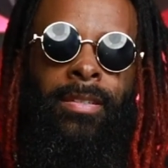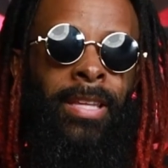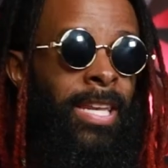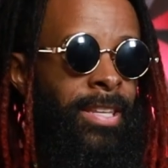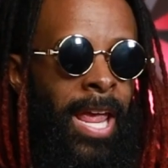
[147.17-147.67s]

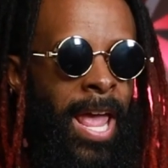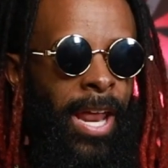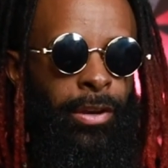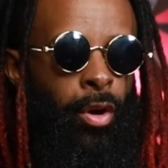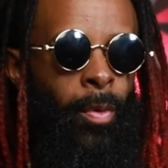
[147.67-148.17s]
They
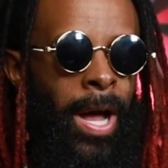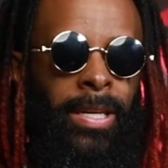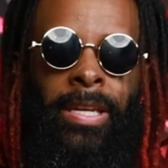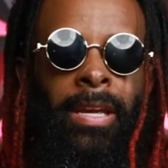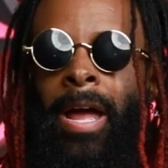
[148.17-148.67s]
had no
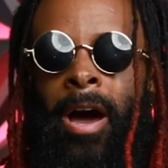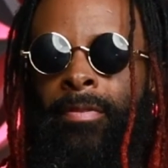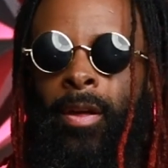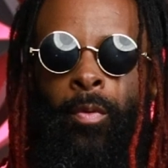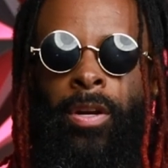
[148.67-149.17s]
idea how
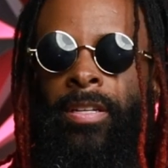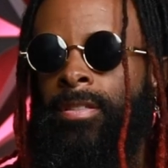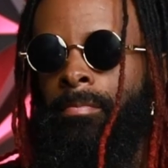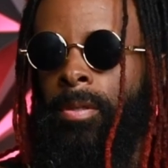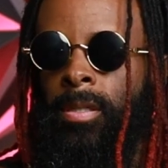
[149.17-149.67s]
they wanted
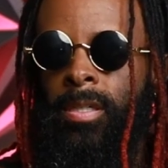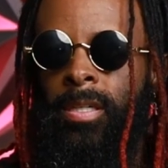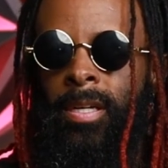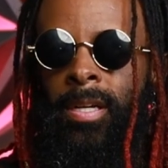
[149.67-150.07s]
to book